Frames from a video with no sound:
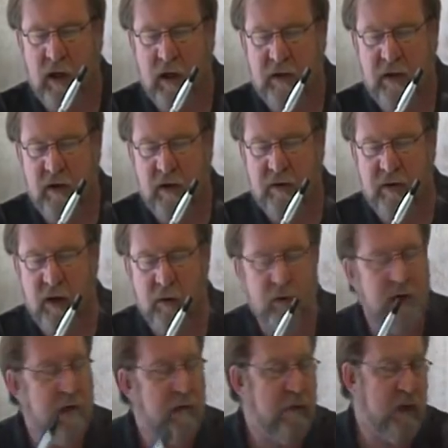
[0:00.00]
The darn
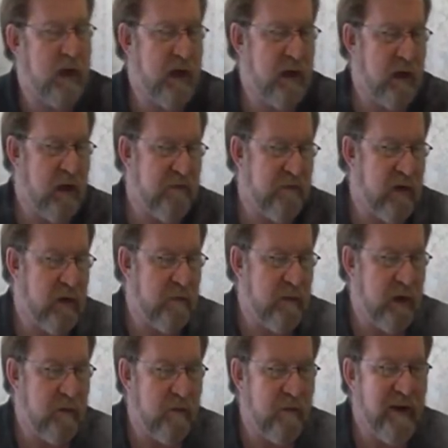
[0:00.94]
thing went into cutoff
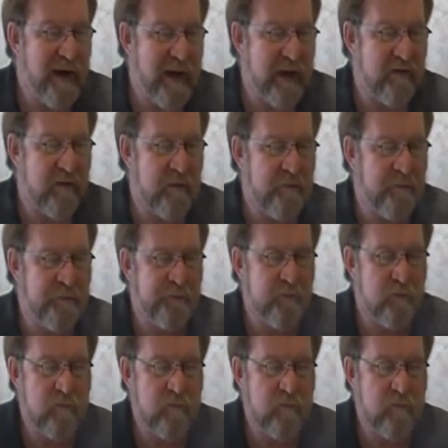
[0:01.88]
on me, but